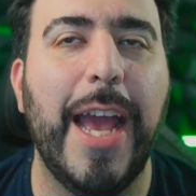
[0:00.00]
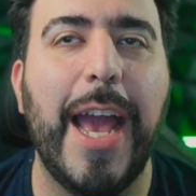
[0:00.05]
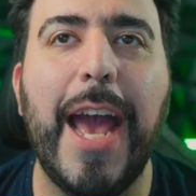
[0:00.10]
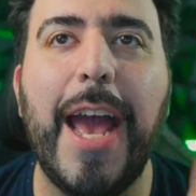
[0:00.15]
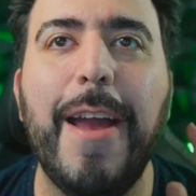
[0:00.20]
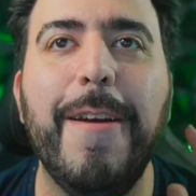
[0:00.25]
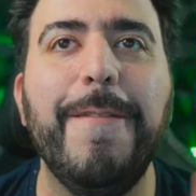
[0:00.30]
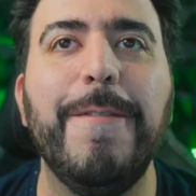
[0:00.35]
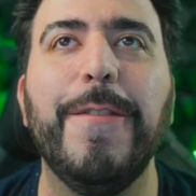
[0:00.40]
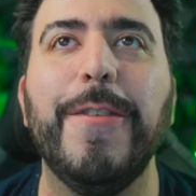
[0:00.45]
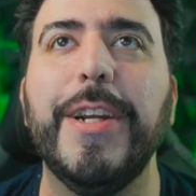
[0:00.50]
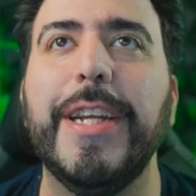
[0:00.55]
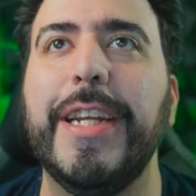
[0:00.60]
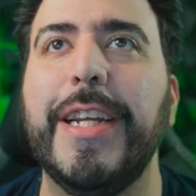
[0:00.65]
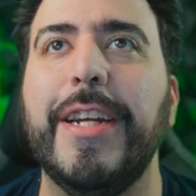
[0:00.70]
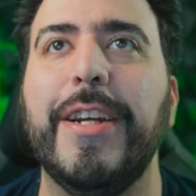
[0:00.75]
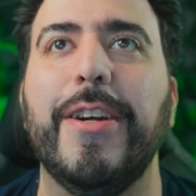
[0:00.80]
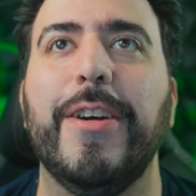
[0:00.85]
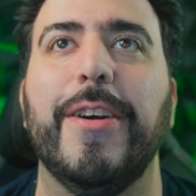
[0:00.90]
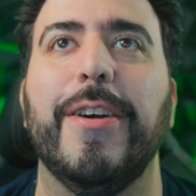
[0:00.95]
every
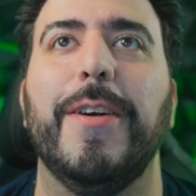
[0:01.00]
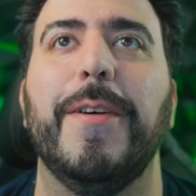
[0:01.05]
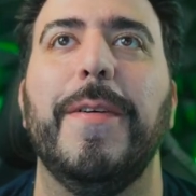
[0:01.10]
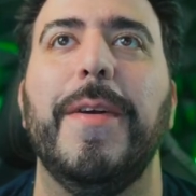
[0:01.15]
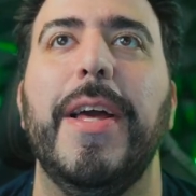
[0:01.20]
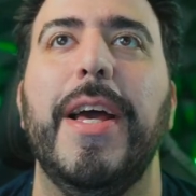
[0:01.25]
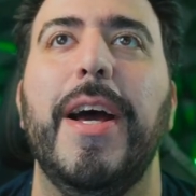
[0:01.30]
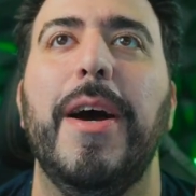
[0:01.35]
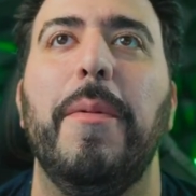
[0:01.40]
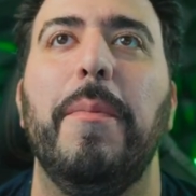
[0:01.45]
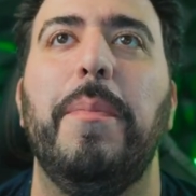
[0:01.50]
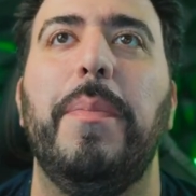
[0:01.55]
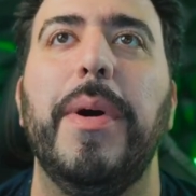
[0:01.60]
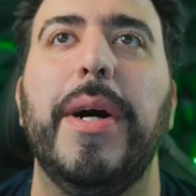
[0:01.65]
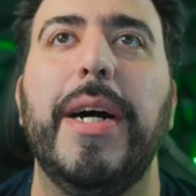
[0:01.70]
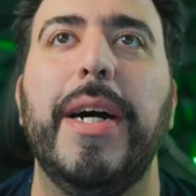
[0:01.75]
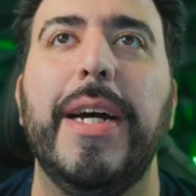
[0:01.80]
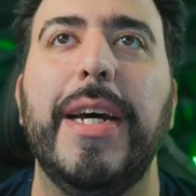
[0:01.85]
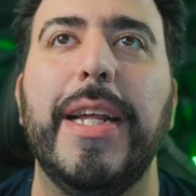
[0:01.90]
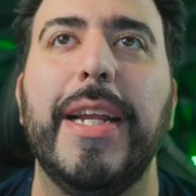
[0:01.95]
year,
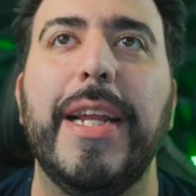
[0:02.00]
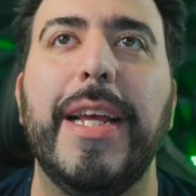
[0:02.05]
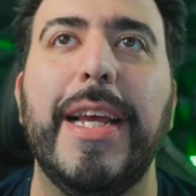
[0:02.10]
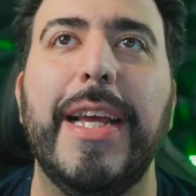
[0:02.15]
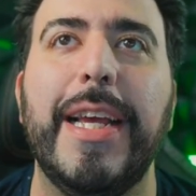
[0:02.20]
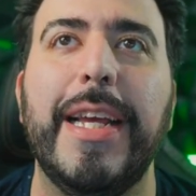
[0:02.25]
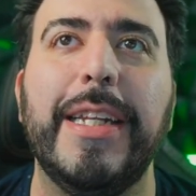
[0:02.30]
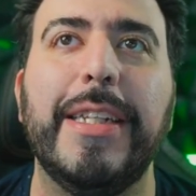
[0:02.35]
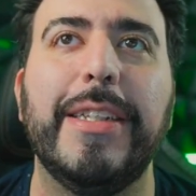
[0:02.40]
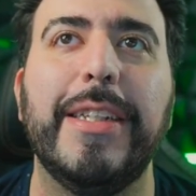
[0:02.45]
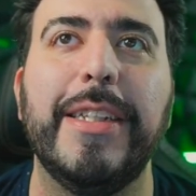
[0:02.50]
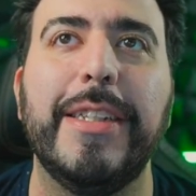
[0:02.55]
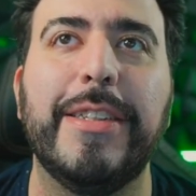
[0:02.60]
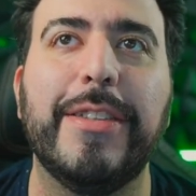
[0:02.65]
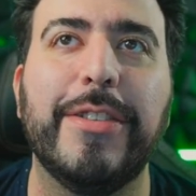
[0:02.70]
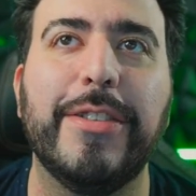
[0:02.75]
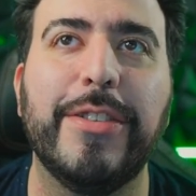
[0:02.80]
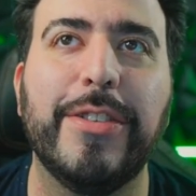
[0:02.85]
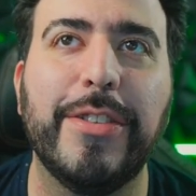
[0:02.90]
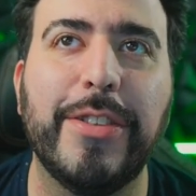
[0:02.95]
but it it
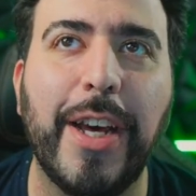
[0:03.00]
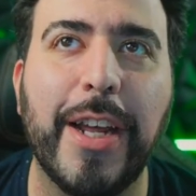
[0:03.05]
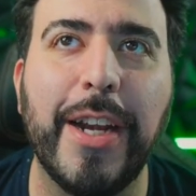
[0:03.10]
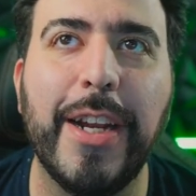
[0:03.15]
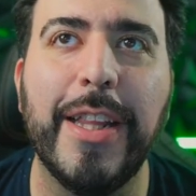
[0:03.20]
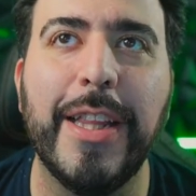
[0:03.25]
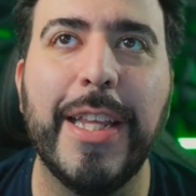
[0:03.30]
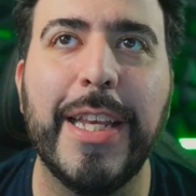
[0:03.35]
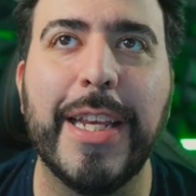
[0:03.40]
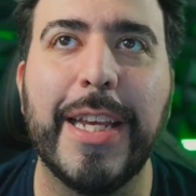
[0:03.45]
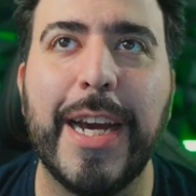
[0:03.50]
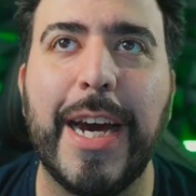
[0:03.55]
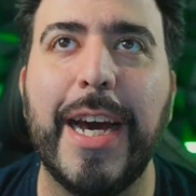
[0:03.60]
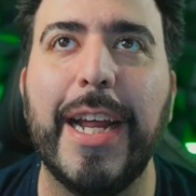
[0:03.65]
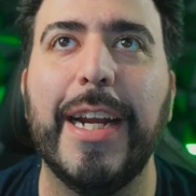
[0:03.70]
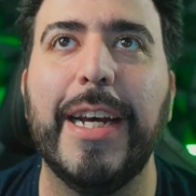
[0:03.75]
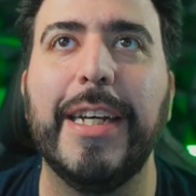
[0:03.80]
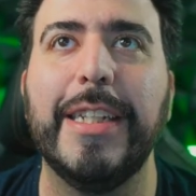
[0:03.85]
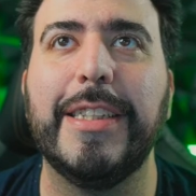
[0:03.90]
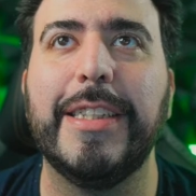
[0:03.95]
suddenly
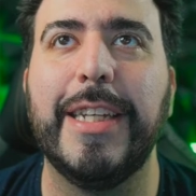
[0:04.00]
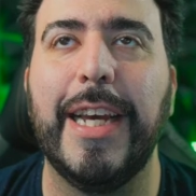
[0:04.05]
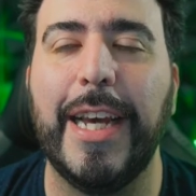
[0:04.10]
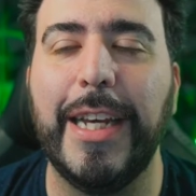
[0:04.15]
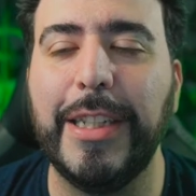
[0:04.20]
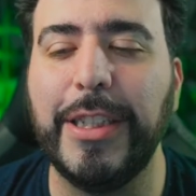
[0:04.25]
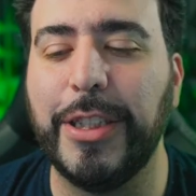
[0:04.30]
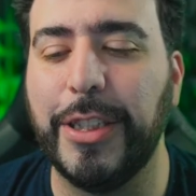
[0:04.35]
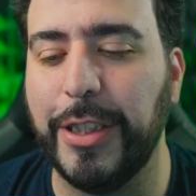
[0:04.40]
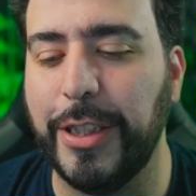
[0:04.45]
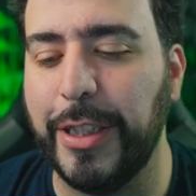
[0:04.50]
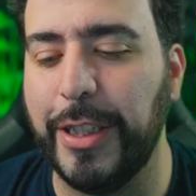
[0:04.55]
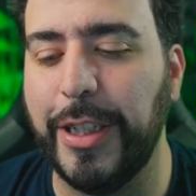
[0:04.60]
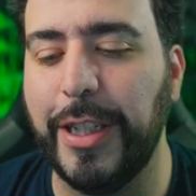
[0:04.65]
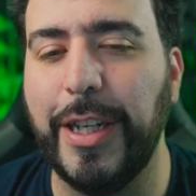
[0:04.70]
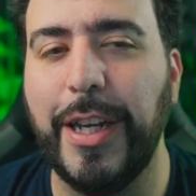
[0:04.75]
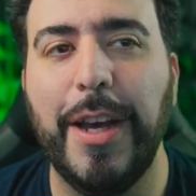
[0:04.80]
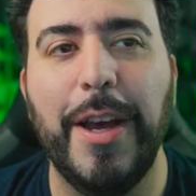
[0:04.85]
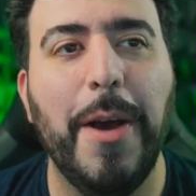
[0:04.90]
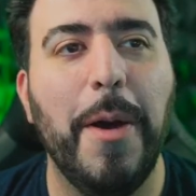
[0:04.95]
got attention
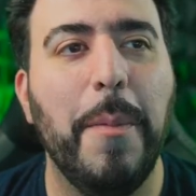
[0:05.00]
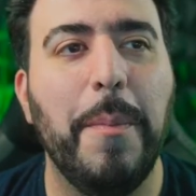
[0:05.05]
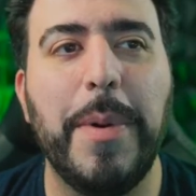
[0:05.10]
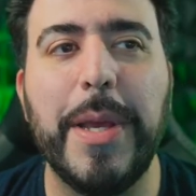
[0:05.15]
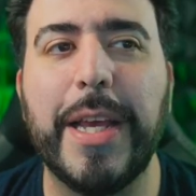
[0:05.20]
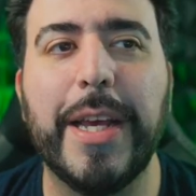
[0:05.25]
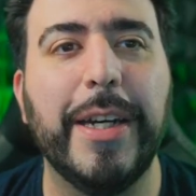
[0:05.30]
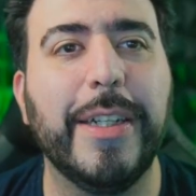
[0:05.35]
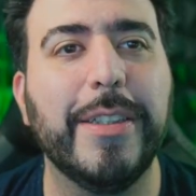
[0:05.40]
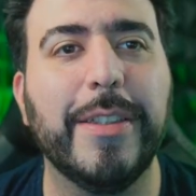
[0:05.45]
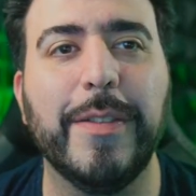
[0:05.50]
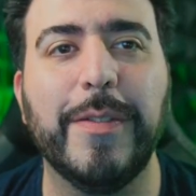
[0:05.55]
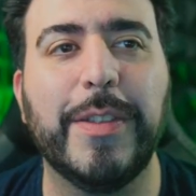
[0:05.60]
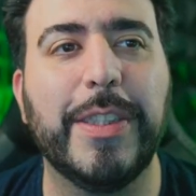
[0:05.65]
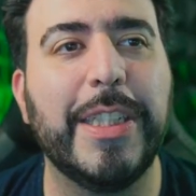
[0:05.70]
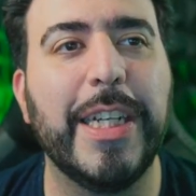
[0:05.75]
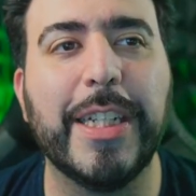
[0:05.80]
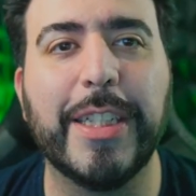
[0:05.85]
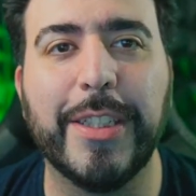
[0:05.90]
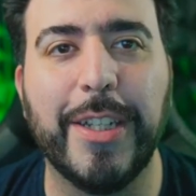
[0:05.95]
because of
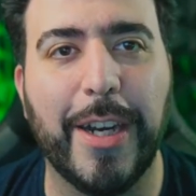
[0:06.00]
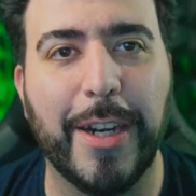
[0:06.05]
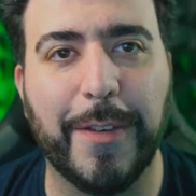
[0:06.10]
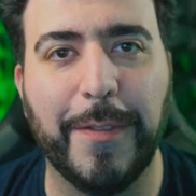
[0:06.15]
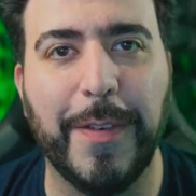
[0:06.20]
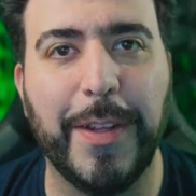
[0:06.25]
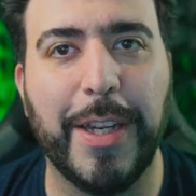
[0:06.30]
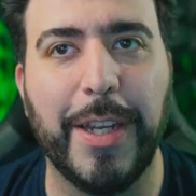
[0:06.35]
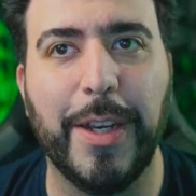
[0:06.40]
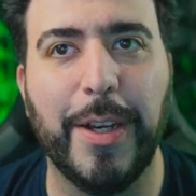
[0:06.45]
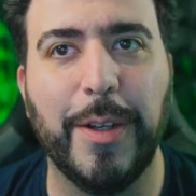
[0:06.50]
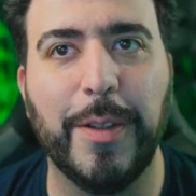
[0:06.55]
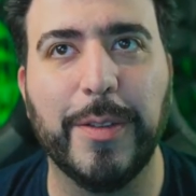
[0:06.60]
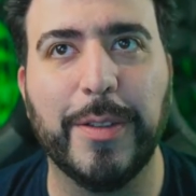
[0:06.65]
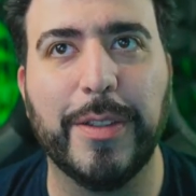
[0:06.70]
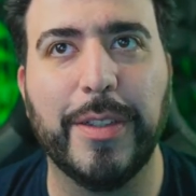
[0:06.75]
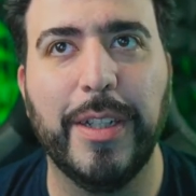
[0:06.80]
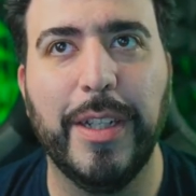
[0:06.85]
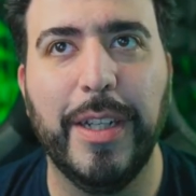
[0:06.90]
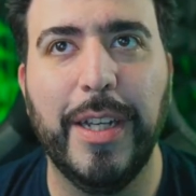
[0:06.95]
TikTok videos.